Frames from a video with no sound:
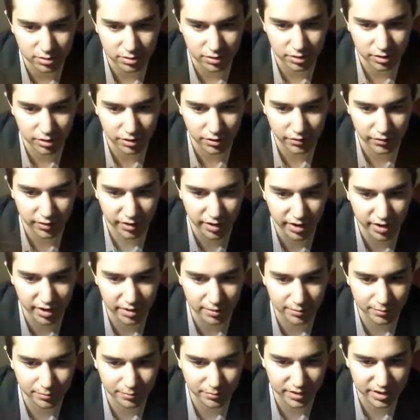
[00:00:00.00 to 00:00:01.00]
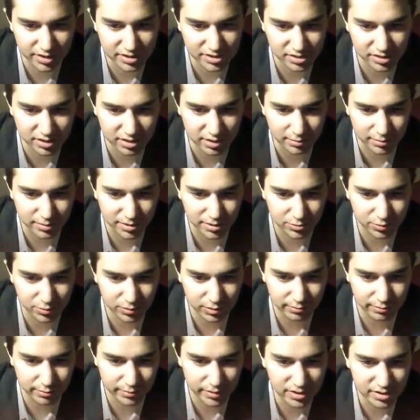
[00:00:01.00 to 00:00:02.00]
Alright, I'm guessing that means we
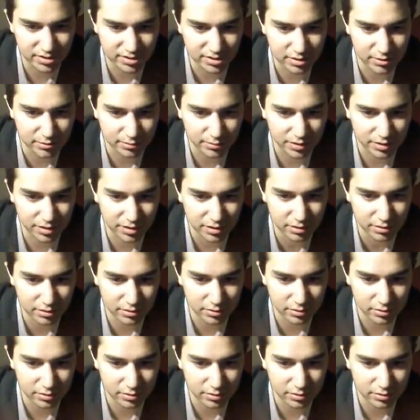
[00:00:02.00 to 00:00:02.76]
missed something.